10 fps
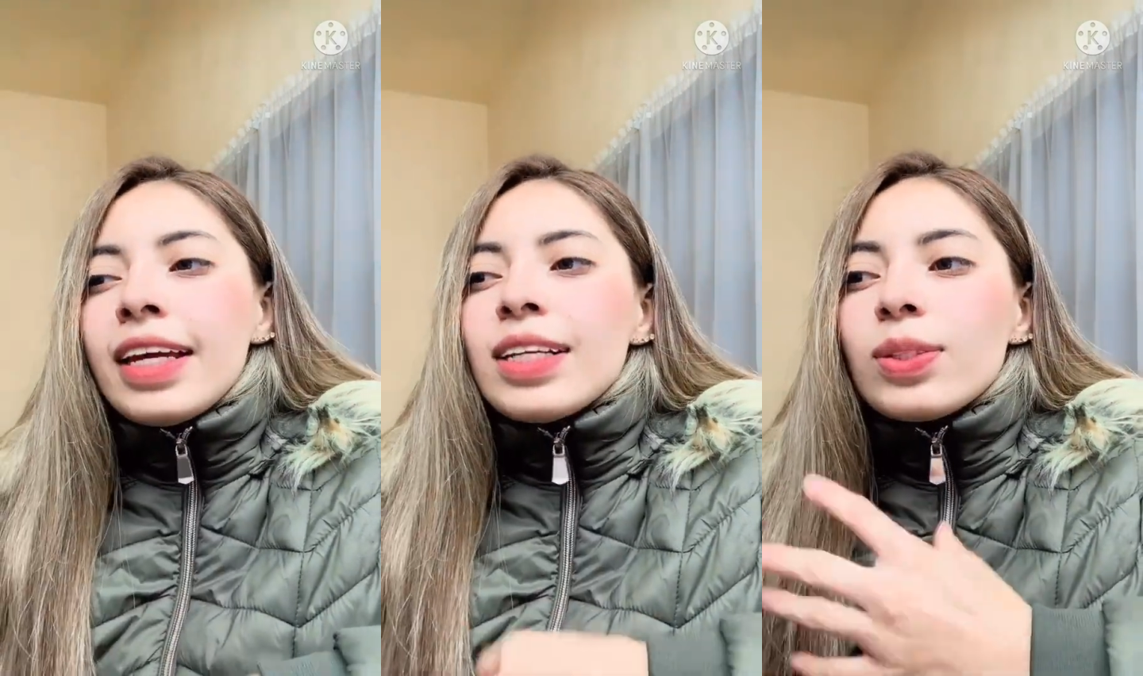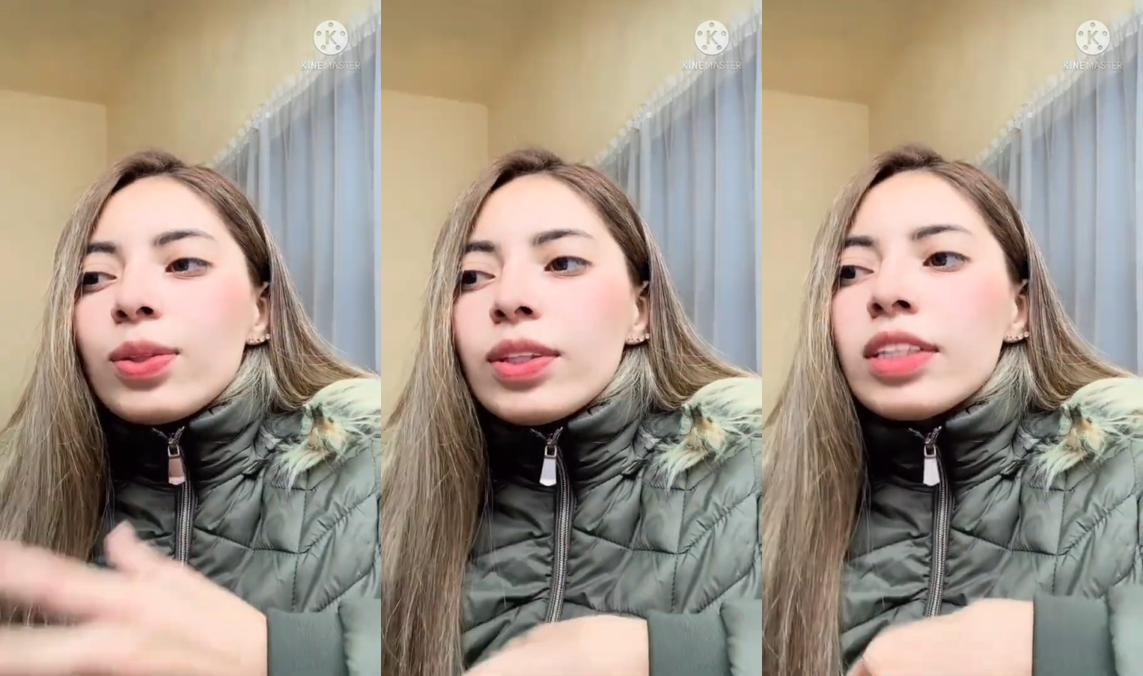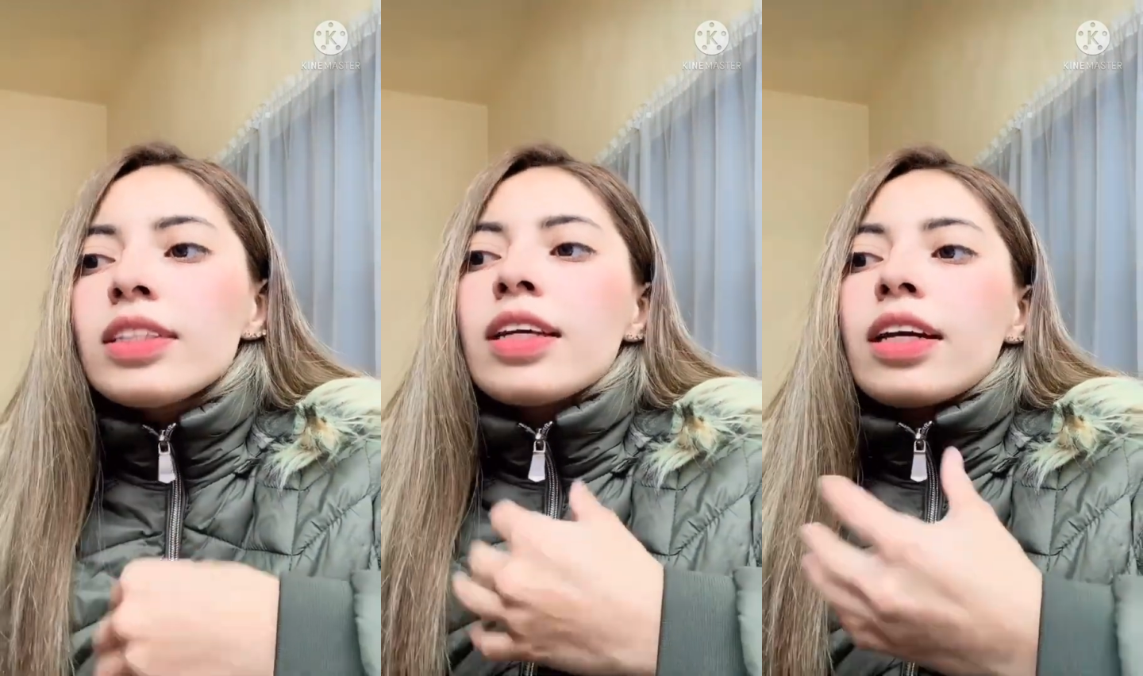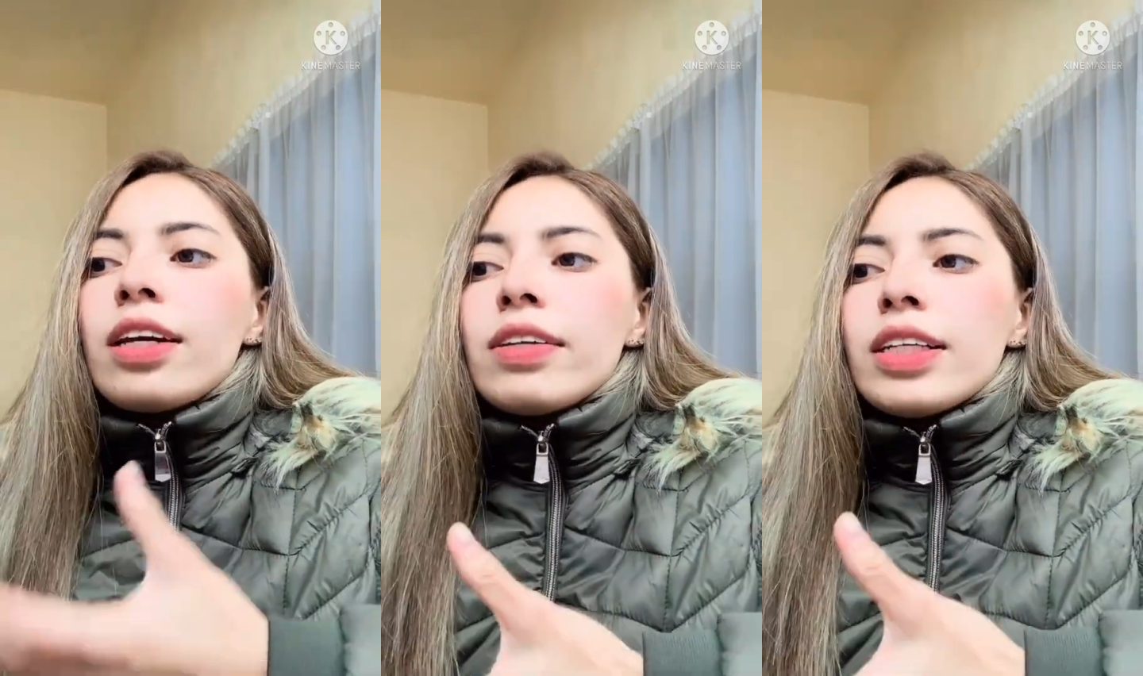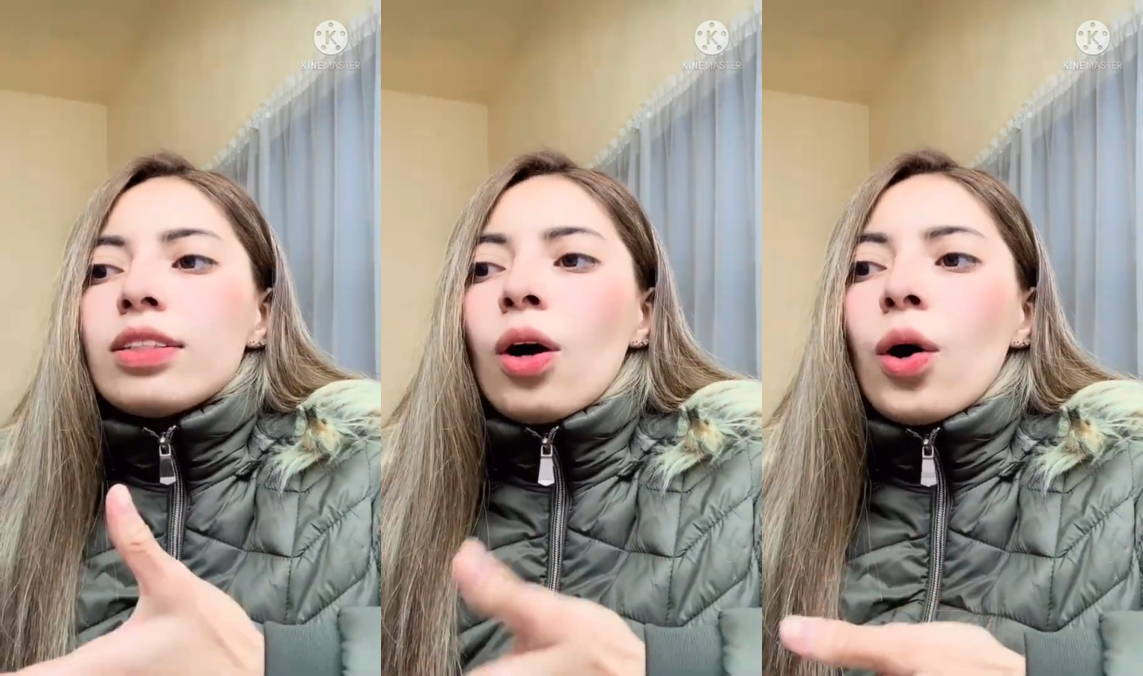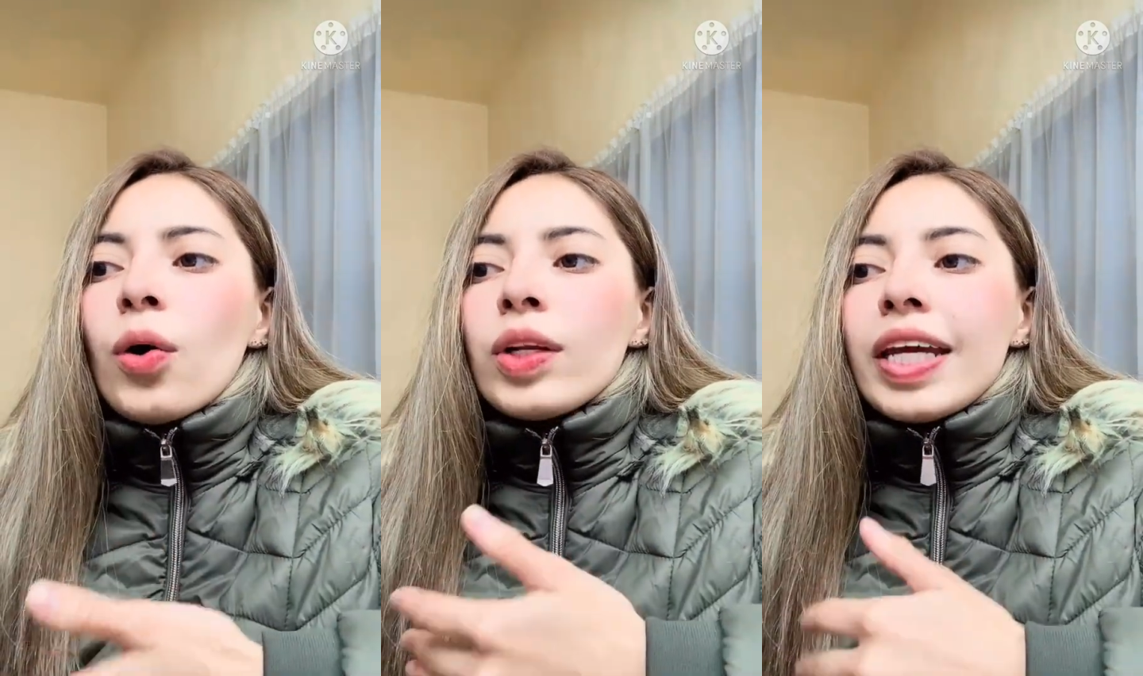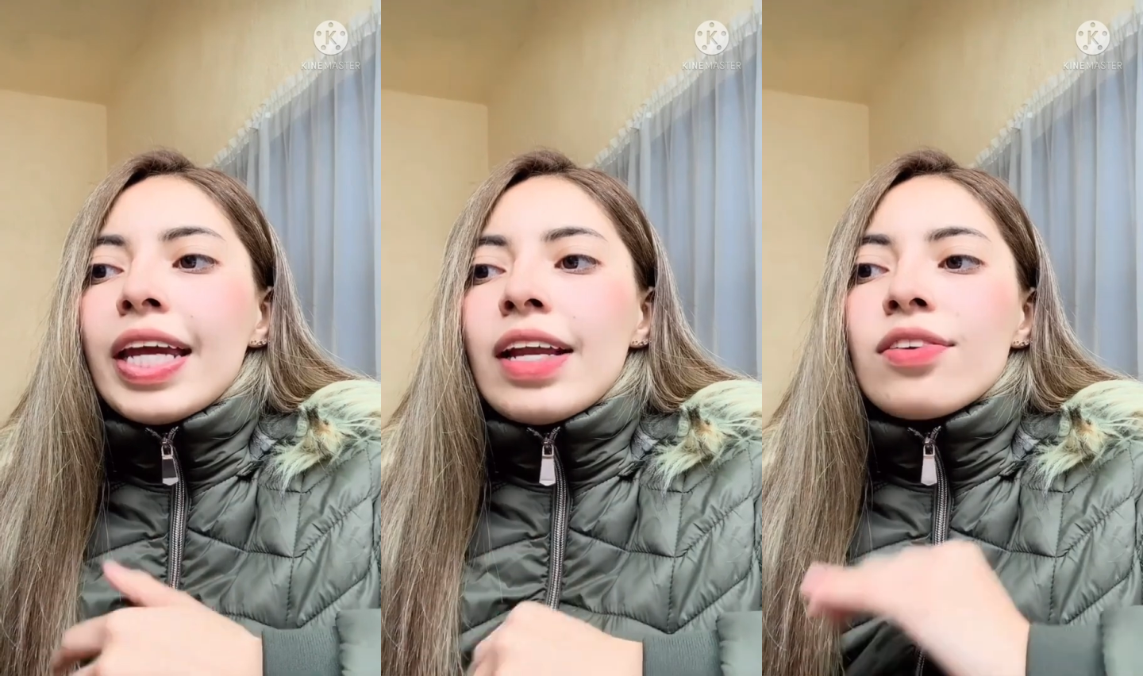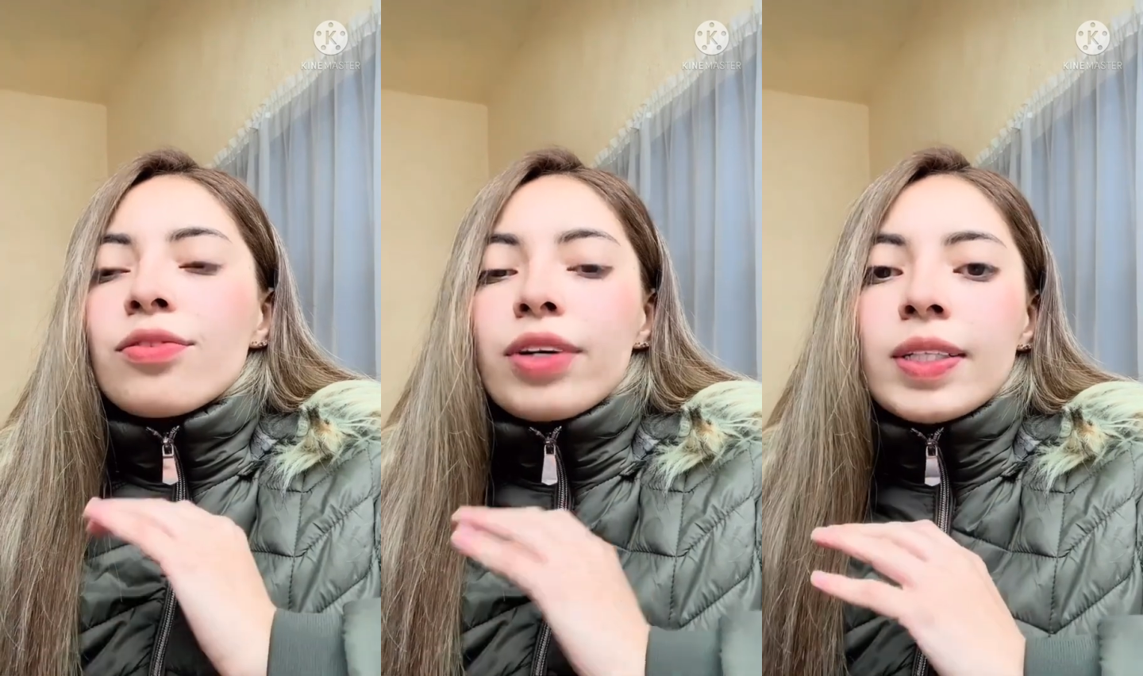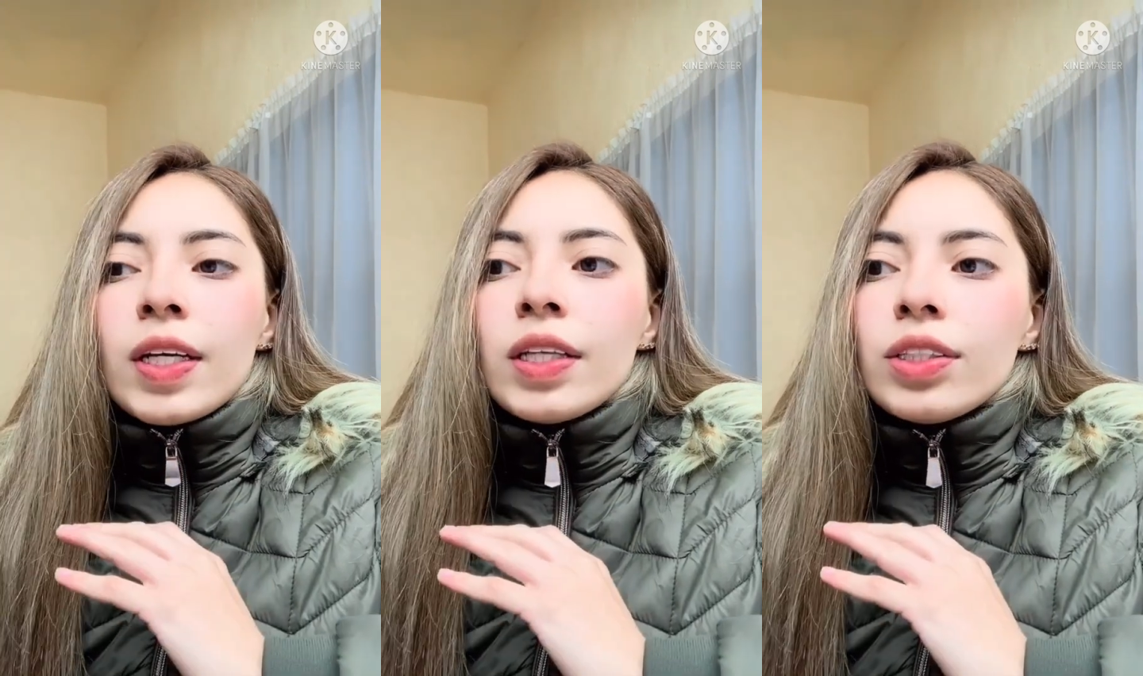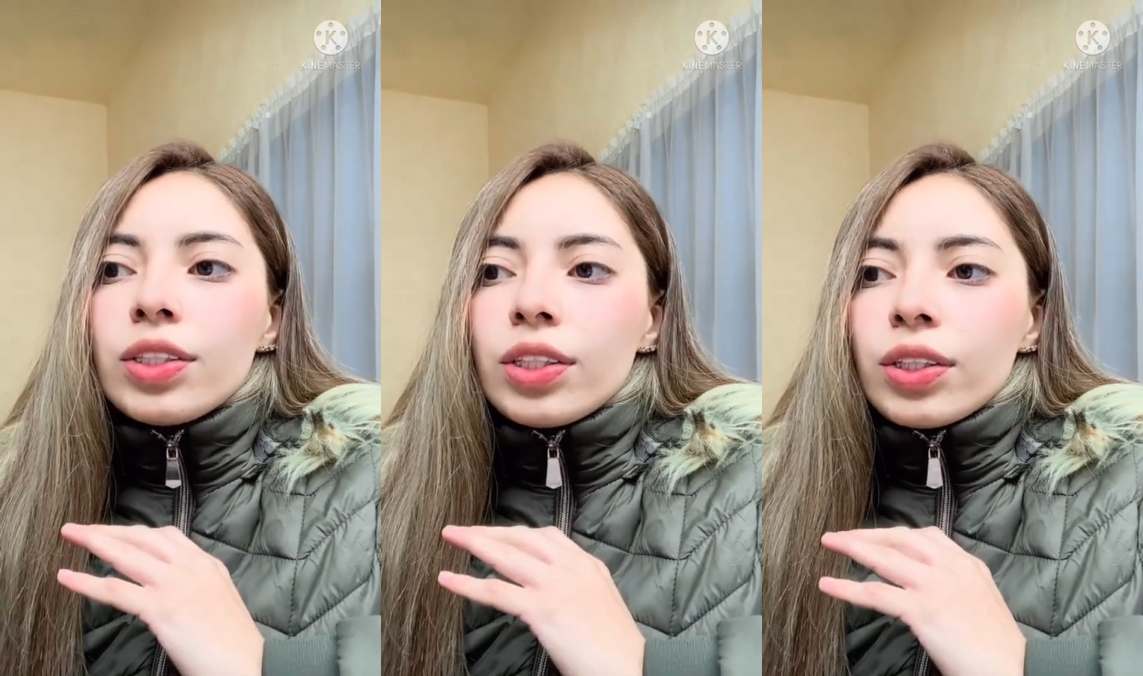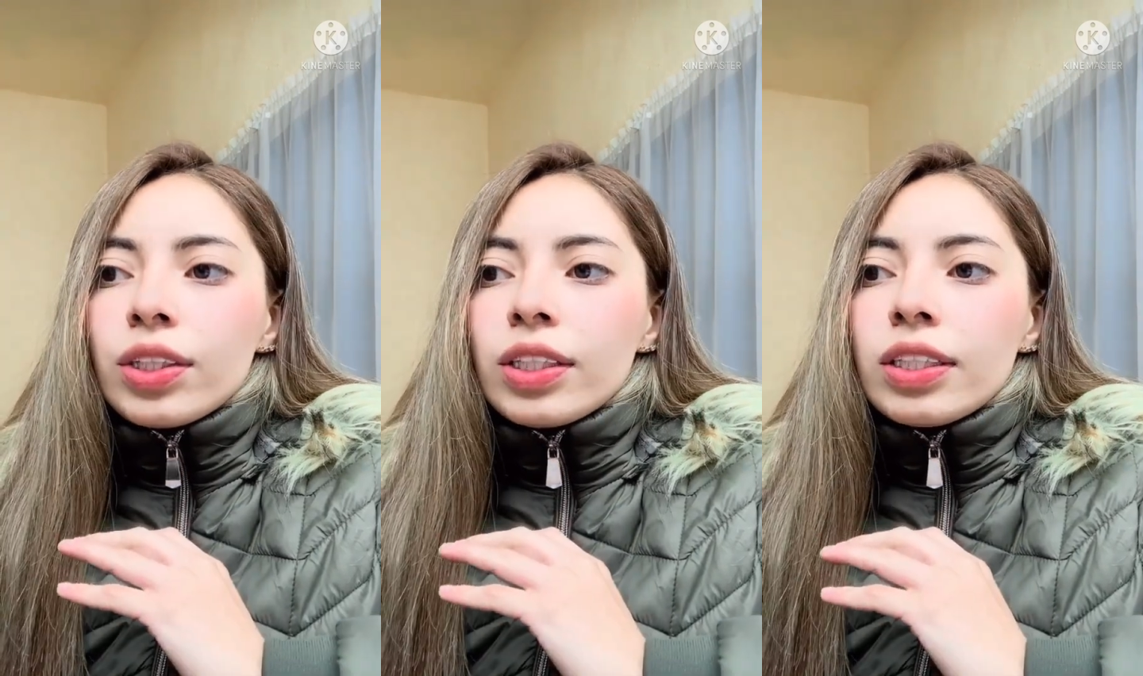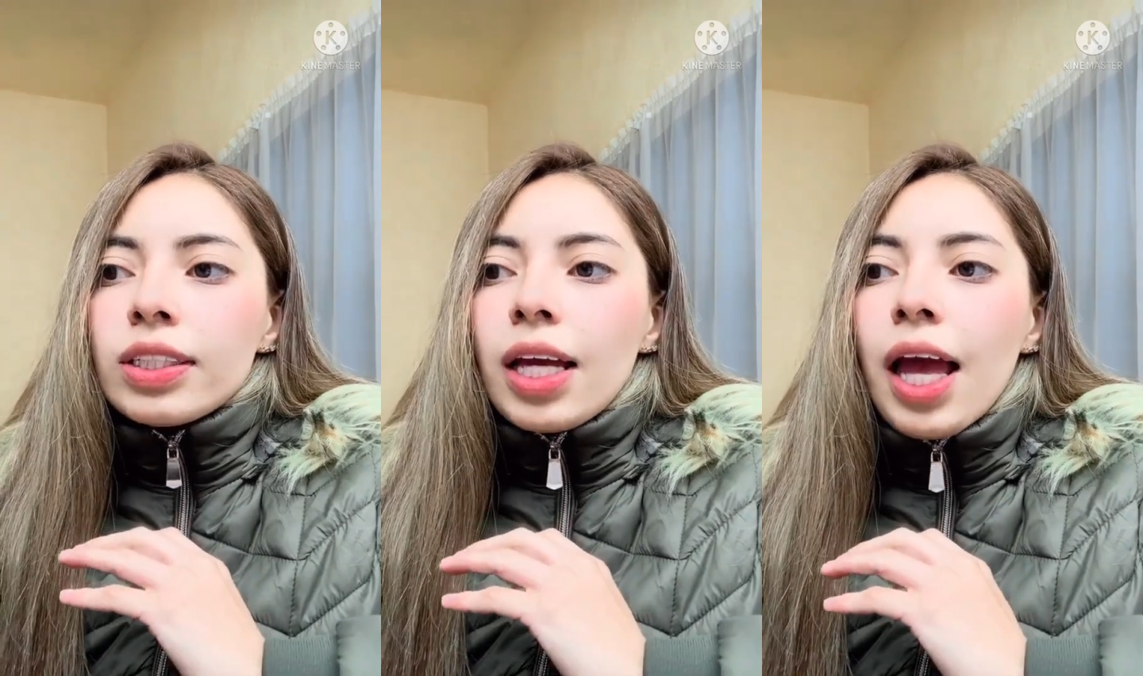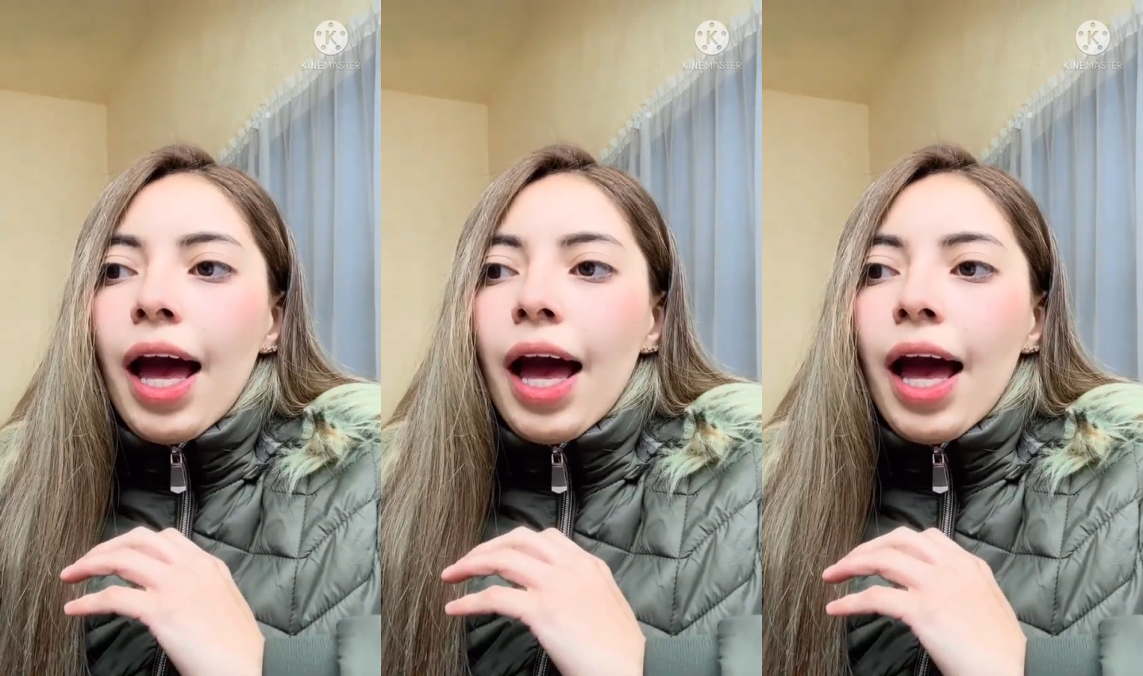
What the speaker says: Its tooth carries on in recent years